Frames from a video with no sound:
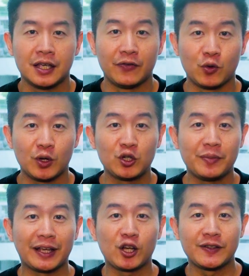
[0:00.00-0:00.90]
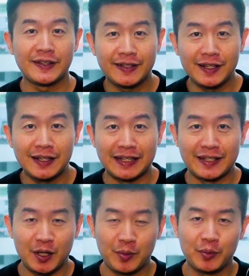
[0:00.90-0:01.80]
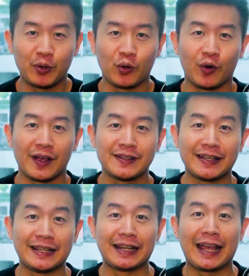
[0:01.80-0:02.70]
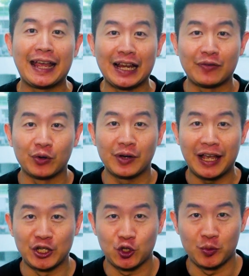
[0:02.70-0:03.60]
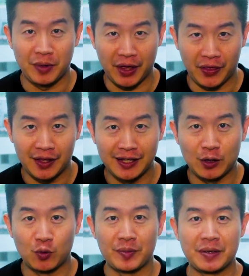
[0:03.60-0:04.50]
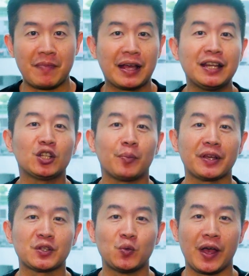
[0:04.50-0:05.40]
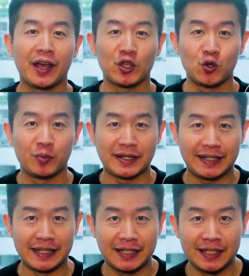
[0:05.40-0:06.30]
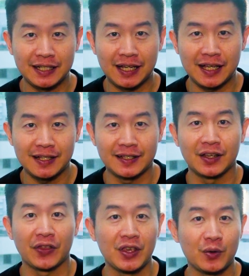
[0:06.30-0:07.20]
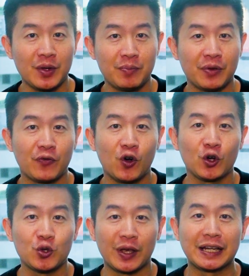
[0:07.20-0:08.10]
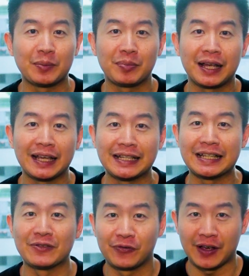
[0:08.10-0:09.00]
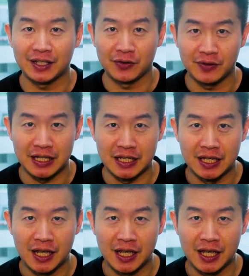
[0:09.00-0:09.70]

If you want to make consistent and stable progress in A-level H2 math, there will be many topics where you must internalize the theory before you can apply it effectively.